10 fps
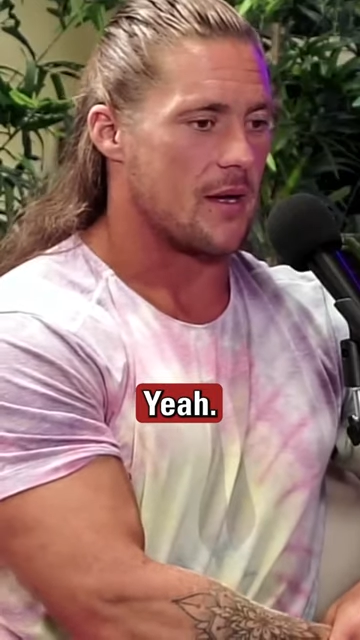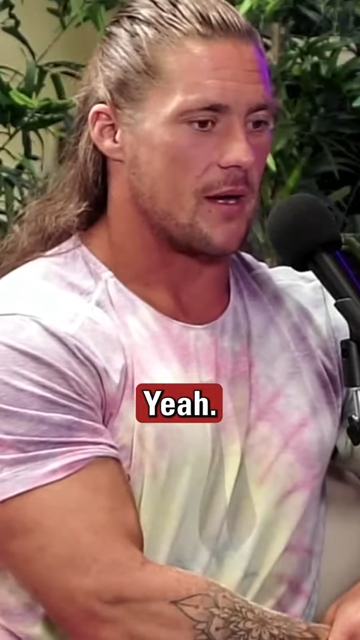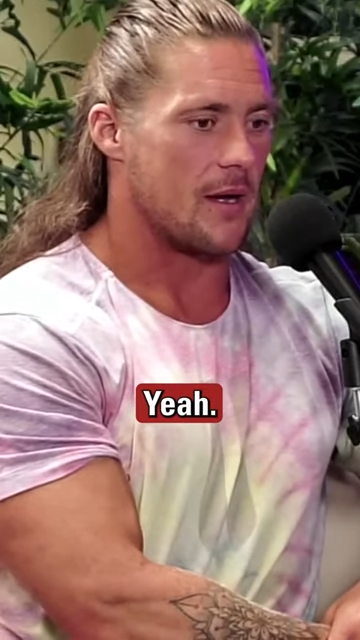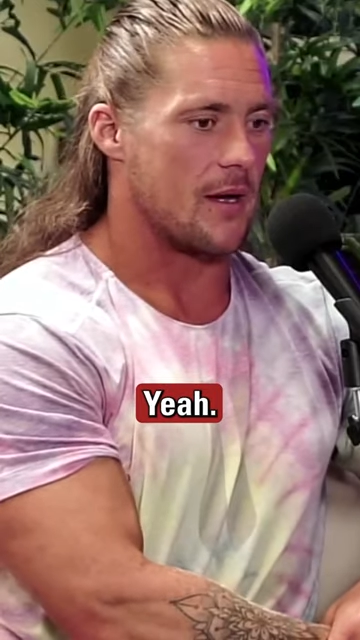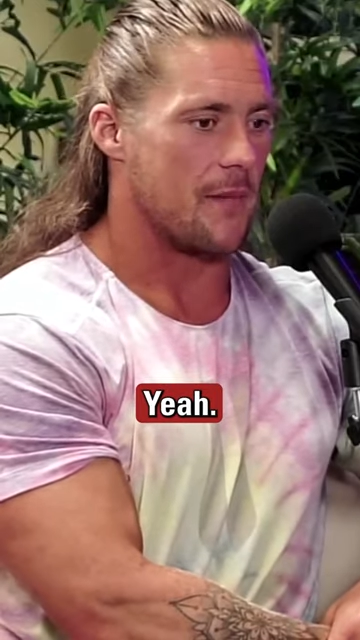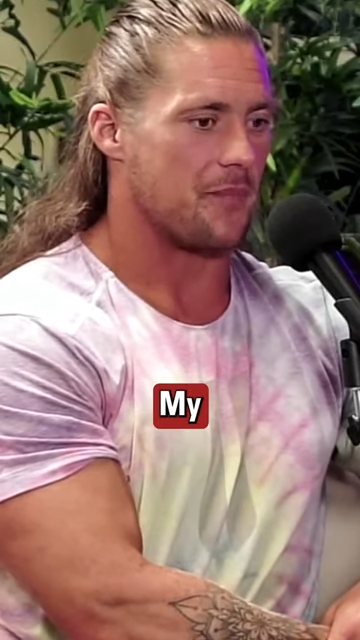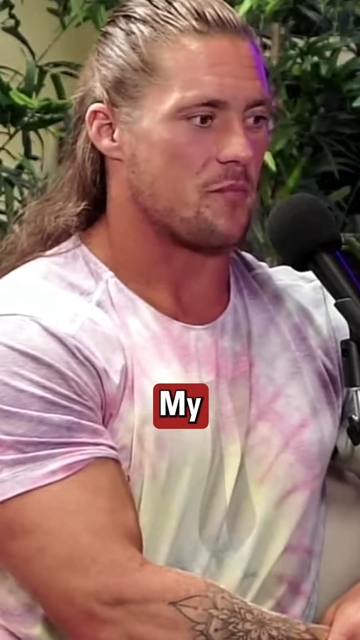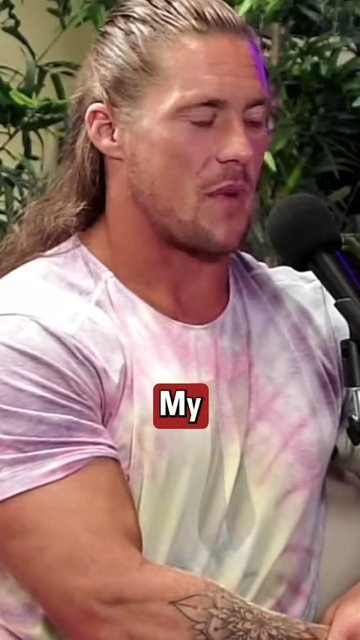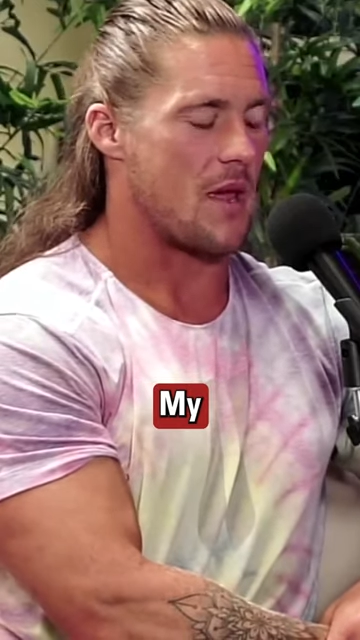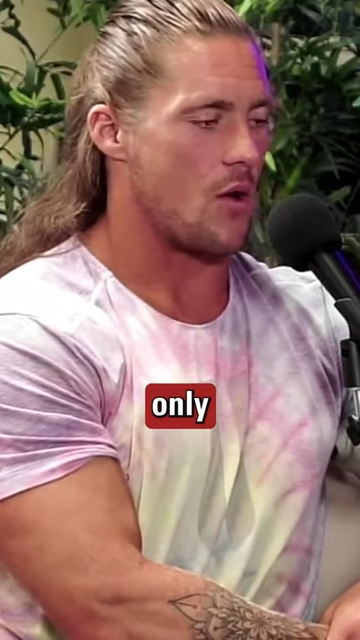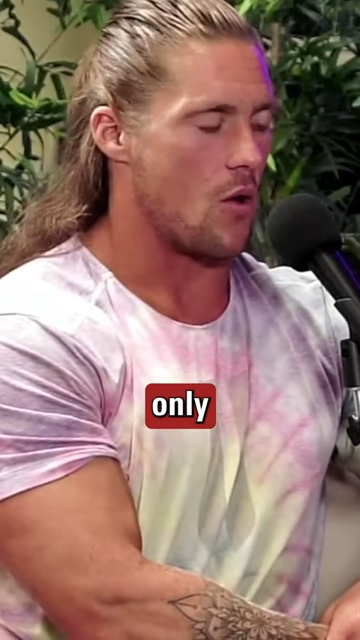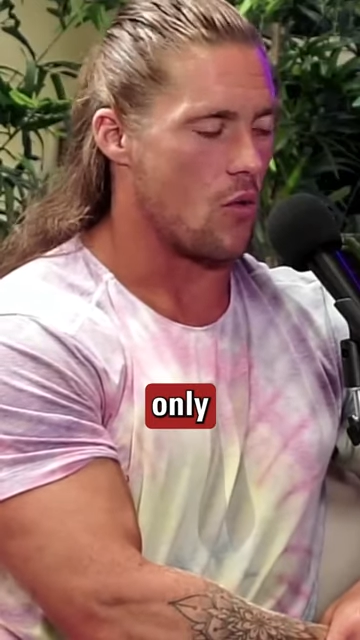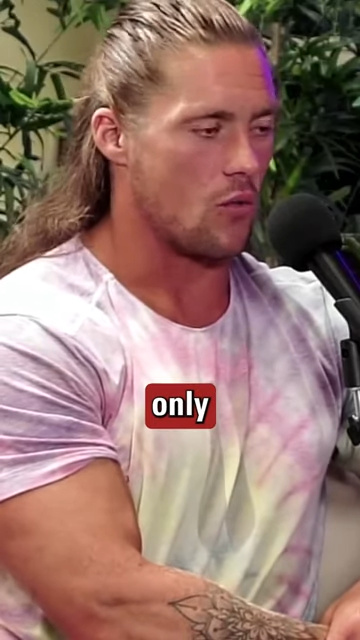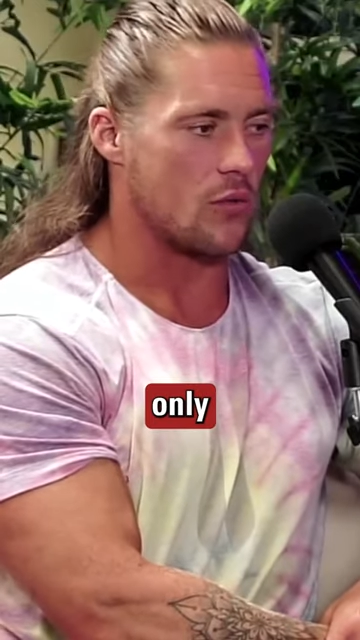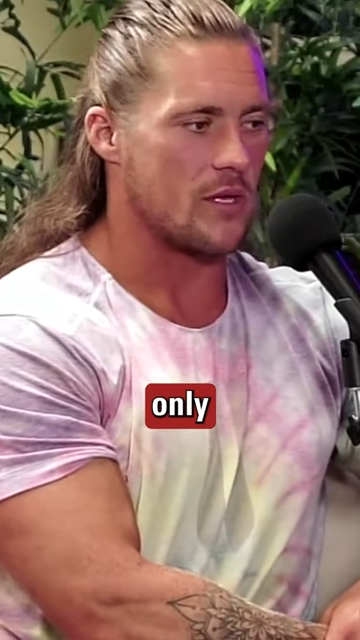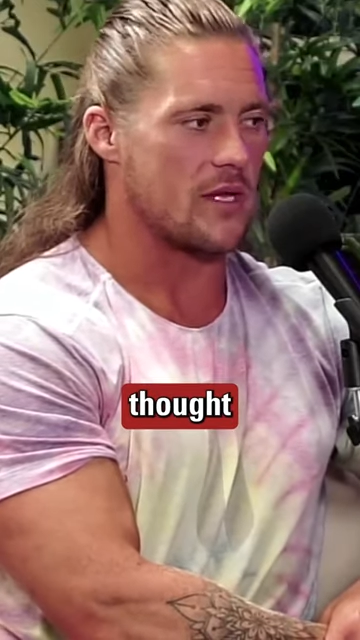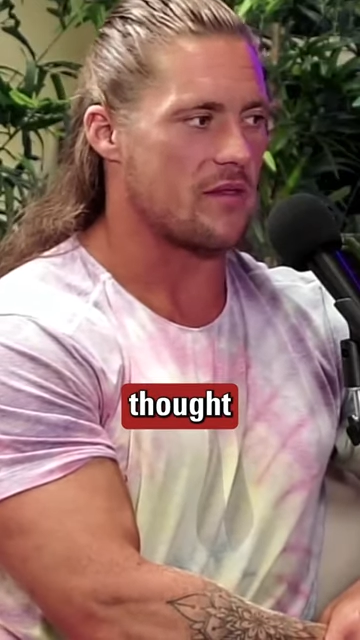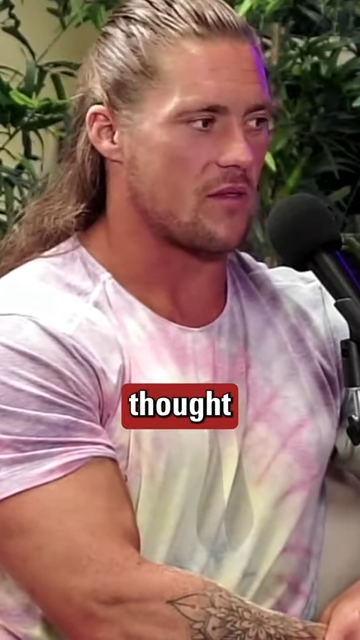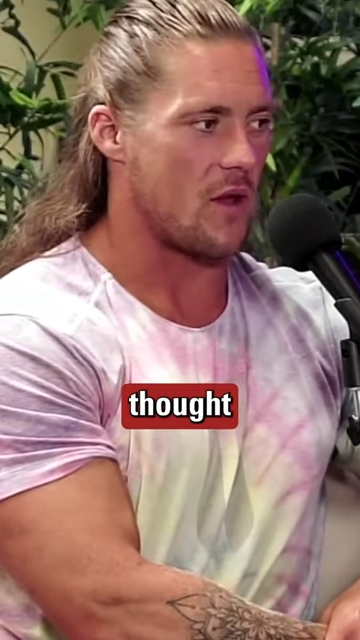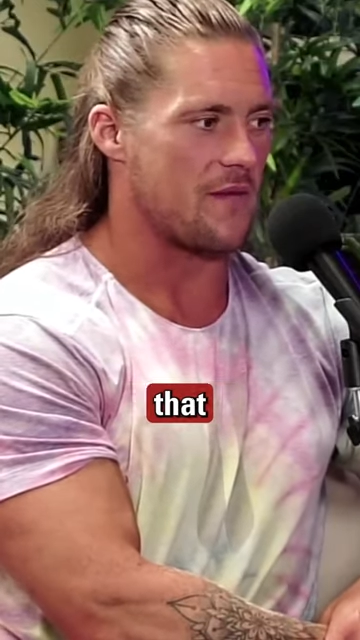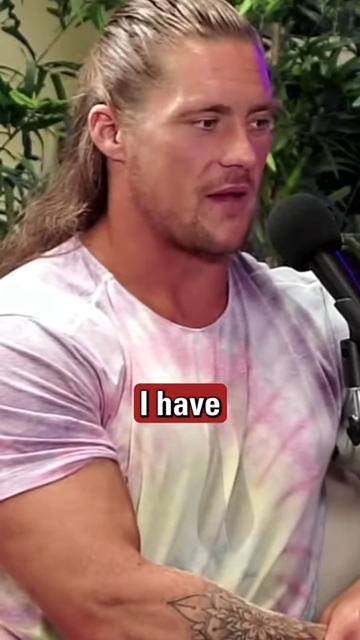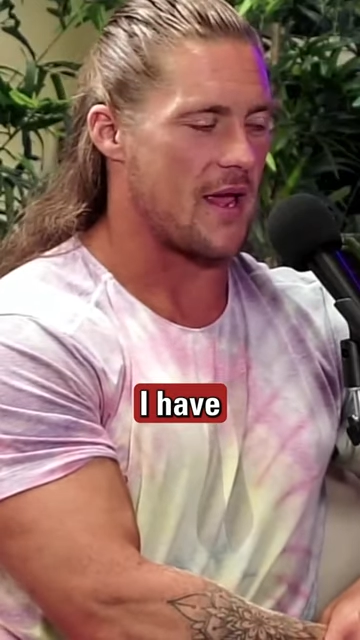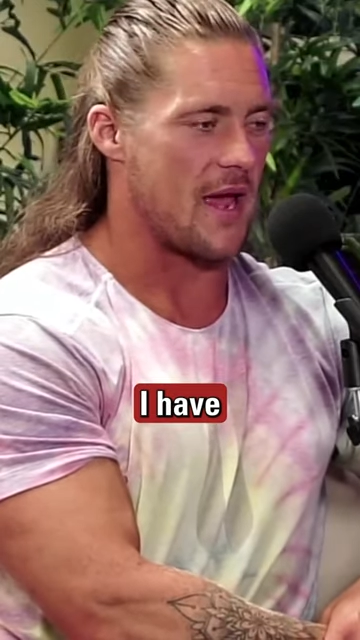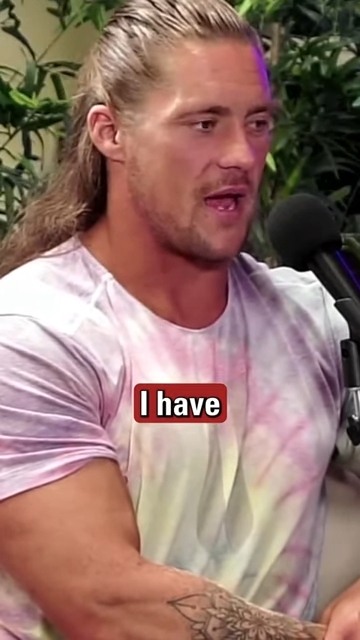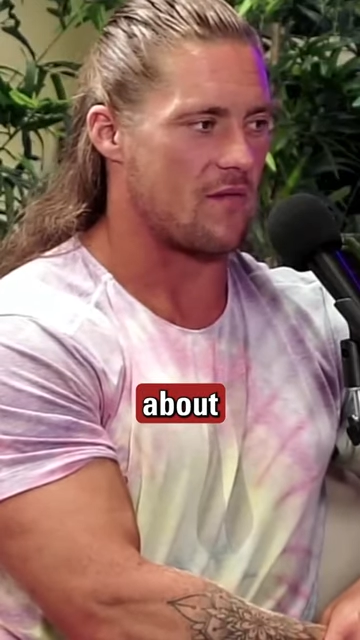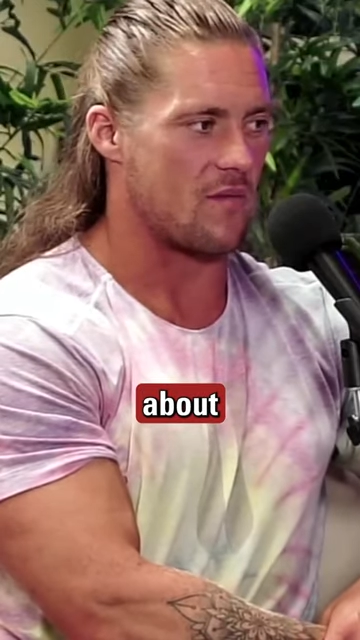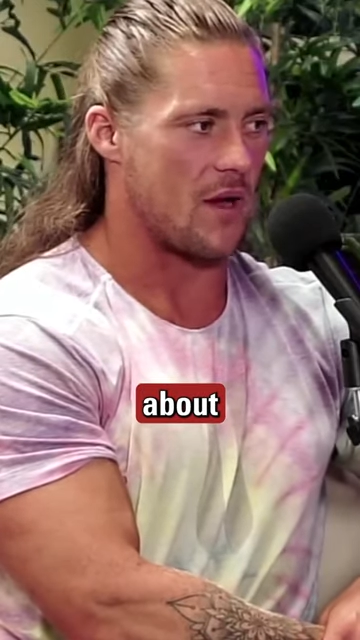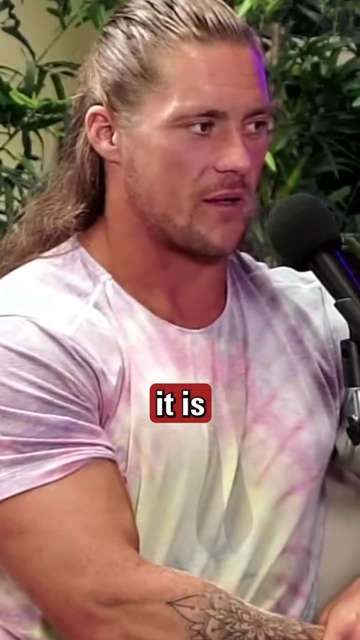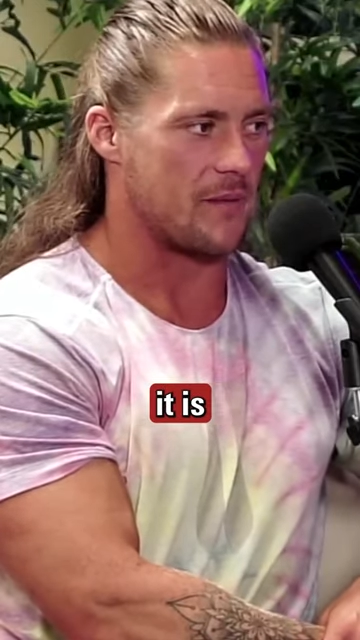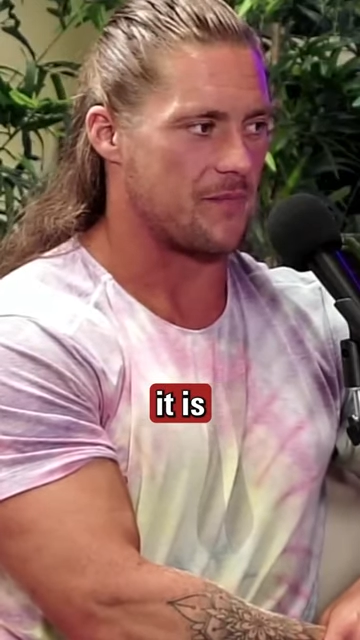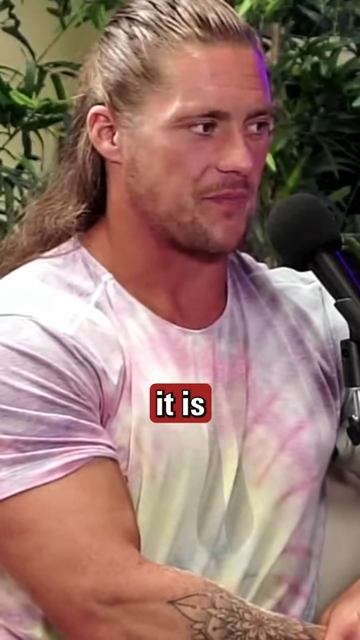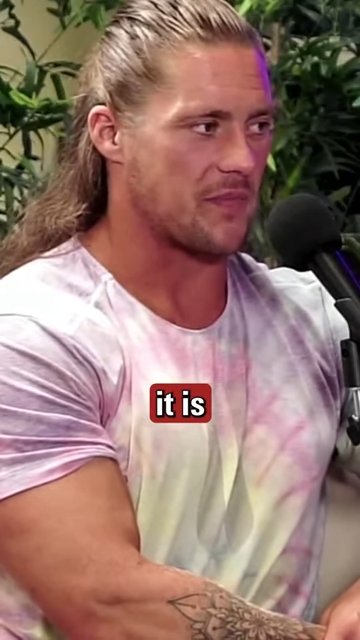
Um, my only thought that I have about it